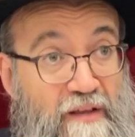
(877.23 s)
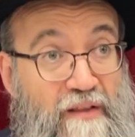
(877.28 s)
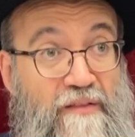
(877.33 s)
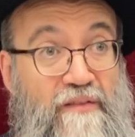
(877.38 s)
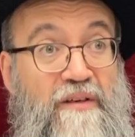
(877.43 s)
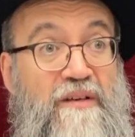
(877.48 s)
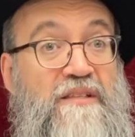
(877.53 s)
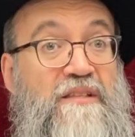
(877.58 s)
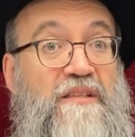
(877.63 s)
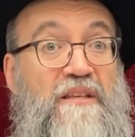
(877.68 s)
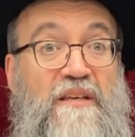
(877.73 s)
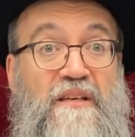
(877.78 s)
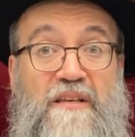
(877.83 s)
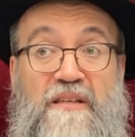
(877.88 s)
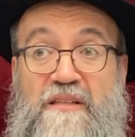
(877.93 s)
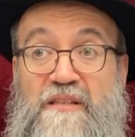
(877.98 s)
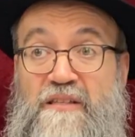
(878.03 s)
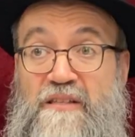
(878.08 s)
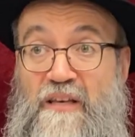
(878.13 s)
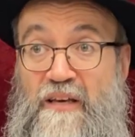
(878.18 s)
This
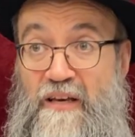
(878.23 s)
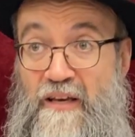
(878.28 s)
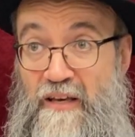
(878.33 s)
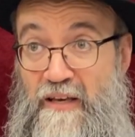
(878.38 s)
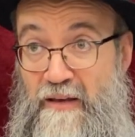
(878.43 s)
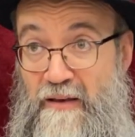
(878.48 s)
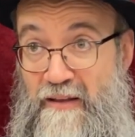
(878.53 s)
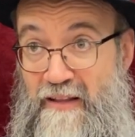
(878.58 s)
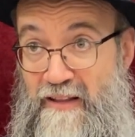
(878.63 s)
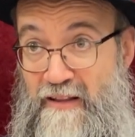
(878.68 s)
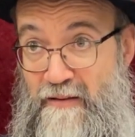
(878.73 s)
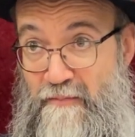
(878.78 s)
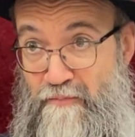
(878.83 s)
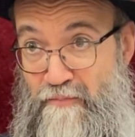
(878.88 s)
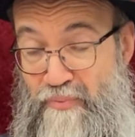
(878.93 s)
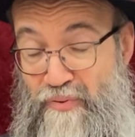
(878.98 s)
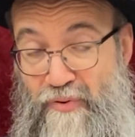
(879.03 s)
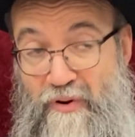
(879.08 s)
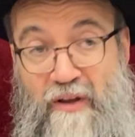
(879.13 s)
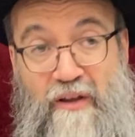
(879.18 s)
is a
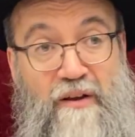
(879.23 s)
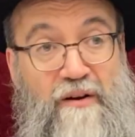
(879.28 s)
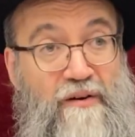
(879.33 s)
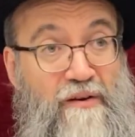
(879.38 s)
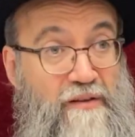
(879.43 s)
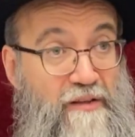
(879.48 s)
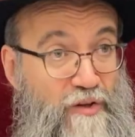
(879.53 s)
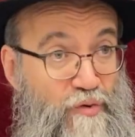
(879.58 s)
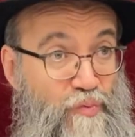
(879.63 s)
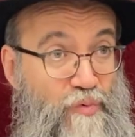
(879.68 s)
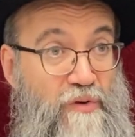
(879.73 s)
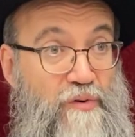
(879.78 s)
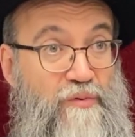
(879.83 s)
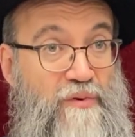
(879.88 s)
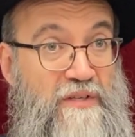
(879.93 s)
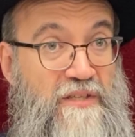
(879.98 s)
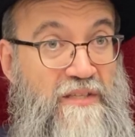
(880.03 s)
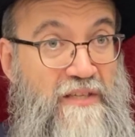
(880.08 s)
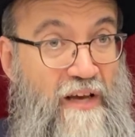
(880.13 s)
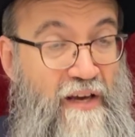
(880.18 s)
prayer that we
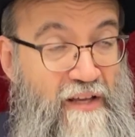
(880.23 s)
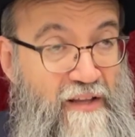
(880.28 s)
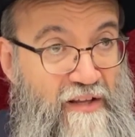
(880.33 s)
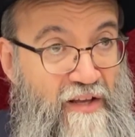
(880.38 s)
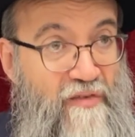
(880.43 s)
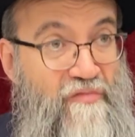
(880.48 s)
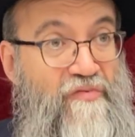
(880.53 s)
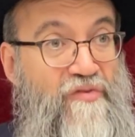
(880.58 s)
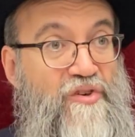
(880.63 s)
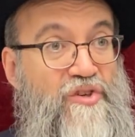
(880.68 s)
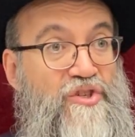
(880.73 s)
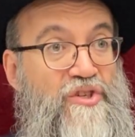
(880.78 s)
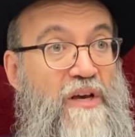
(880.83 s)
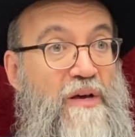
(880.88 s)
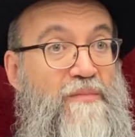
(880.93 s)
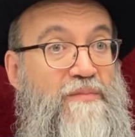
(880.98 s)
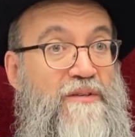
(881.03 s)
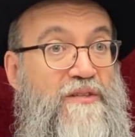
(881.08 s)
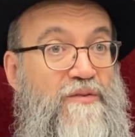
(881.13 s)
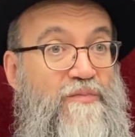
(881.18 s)
recite every
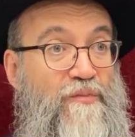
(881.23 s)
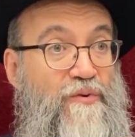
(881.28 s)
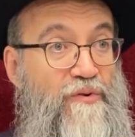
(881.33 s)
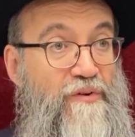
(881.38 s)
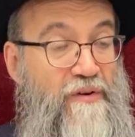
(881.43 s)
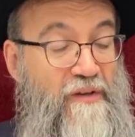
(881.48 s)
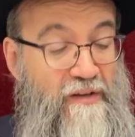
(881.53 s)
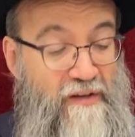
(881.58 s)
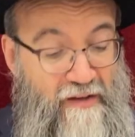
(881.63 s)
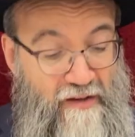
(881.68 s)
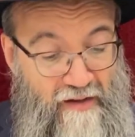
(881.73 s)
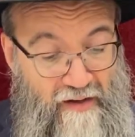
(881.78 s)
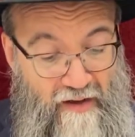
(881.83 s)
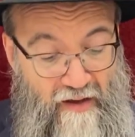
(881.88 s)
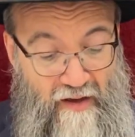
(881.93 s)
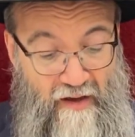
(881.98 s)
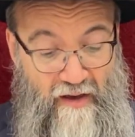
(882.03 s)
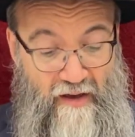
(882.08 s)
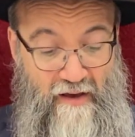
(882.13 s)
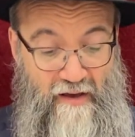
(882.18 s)
Shabbos morning,
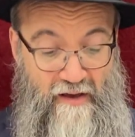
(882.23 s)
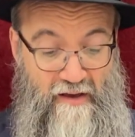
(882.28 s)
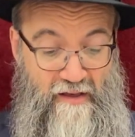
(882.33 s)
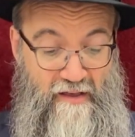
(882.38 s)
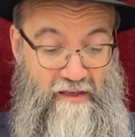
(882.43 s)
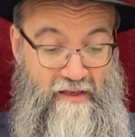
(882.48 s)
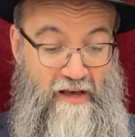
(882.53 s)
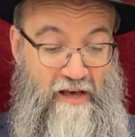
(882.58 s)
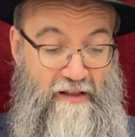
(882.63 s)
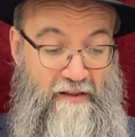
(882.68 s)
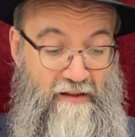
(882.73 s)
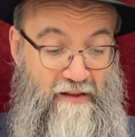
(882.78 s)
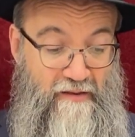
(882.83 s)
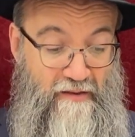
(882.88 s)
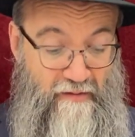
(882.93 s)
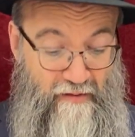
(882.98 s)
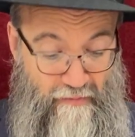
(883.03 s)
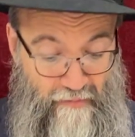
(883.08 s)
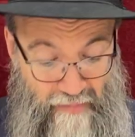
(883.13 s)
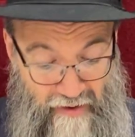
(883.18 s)
but
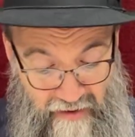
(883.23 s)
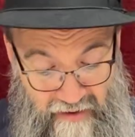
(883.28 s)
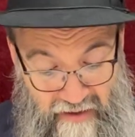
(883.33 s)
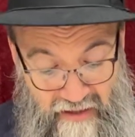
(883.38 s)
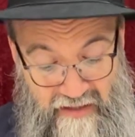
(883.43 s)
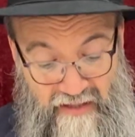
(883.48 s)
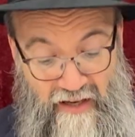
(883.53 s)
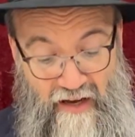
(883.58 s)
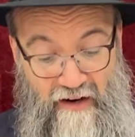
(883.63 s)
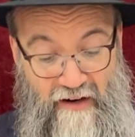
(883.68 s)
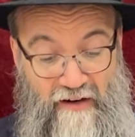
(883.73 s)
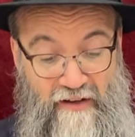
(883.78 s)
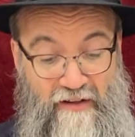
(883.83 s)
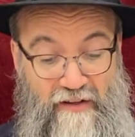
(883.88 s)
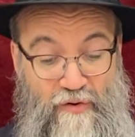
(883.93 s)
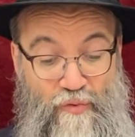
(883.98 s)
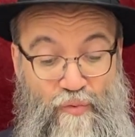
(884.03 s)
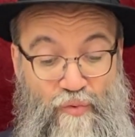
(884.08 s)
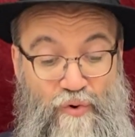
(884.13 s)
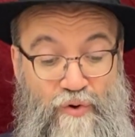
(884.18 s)
these are
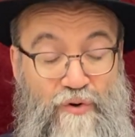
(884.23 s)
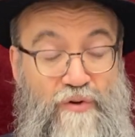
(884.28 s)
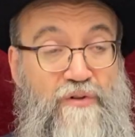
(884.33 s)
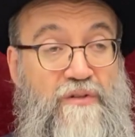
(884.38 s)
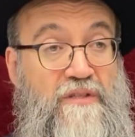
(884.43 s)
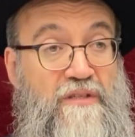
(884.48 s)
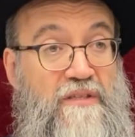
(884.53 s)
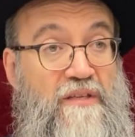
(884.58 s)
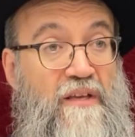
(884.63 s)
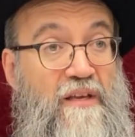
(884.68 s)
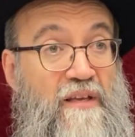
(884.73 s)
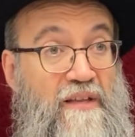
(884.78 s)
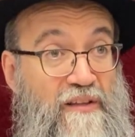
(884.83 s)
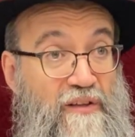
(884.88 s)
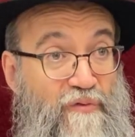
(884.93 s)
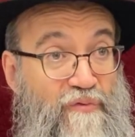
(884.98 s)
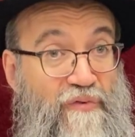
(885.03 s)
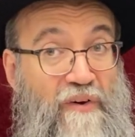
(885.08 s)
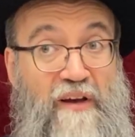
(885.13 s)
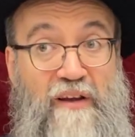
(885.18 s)
the words,
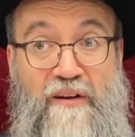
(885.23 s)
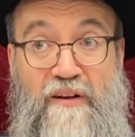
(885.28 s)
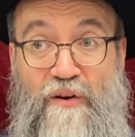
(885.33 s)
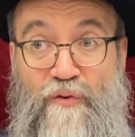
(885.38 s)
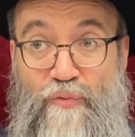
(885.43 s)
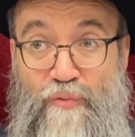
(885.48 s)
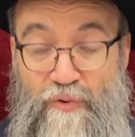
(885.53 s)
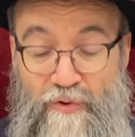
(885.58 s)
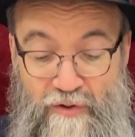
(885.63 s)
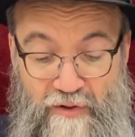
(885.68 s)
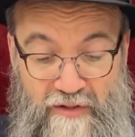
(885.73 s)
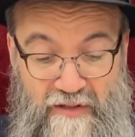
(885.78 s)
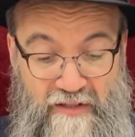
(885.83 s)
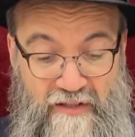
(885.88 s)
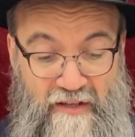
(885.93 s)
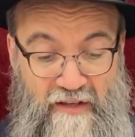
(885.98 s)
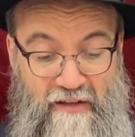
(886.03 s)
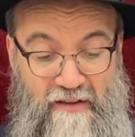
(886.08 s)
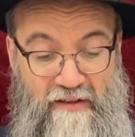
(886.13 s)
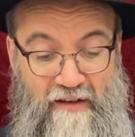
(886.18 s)
the final
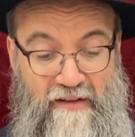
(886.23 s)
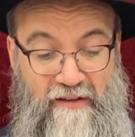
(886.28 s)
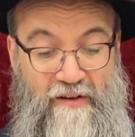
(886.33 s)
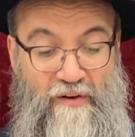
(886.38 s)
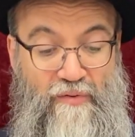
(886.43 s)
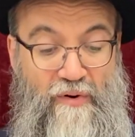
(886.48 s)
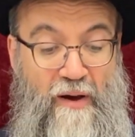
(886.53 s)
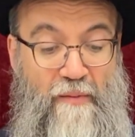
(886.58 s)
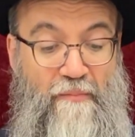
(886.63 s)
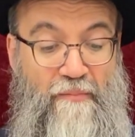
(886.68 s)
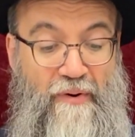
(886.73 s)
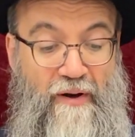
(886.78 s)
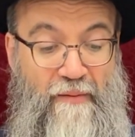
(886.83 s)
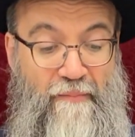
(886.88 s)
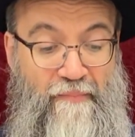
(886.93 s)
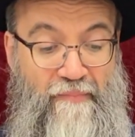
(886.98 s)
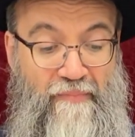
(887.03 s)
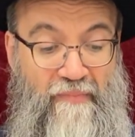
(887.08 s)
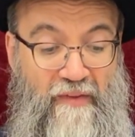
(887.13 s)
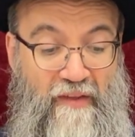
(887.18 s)
words, that the
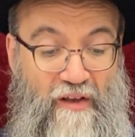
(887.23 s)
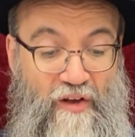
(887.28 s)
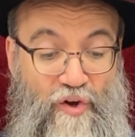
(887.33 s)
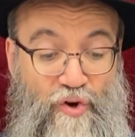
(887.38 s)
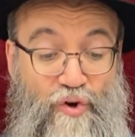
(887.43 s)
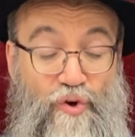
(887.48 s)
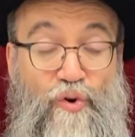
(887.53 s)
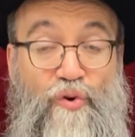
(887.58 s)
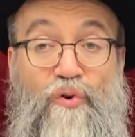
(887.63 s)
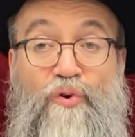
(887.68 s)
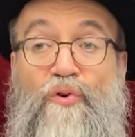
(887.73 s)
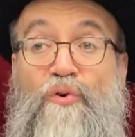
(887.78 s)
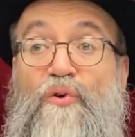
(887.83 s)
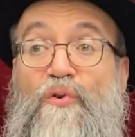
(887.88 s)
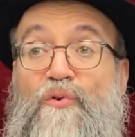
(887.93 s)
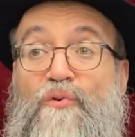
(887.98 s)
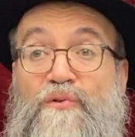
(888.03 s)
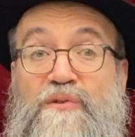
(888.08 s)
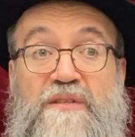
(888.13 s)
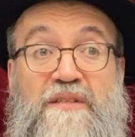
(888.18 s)
Rambam
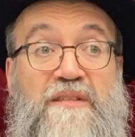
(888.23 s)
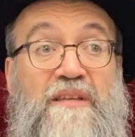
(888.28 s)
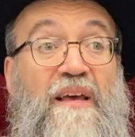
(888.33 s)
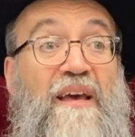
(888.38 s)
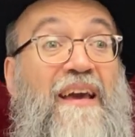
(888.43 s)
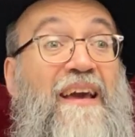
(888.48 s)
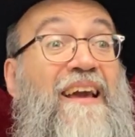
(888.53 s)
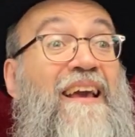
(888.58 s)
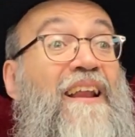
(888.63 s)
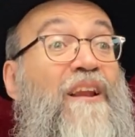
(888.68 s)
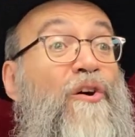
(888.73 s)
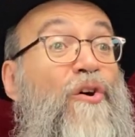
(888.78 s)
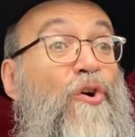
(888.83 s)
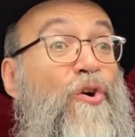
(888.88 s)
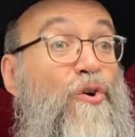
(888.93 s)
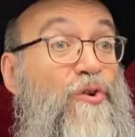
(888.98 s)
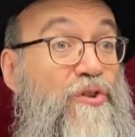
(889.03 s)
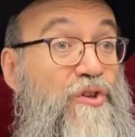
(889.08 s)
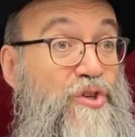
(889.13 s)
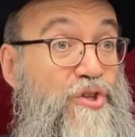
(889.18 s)
concludes
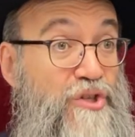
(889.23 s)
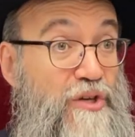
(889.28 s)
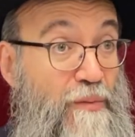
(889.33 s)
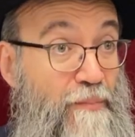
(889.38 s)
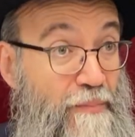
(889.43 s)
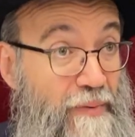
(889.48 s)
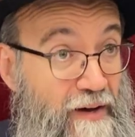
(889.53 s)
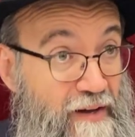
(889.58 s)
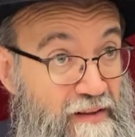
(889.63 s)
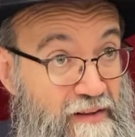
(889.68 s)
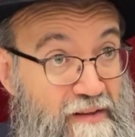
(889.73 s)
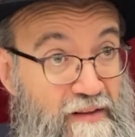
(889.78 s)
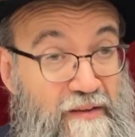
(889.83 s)
Hilchot Shabbat.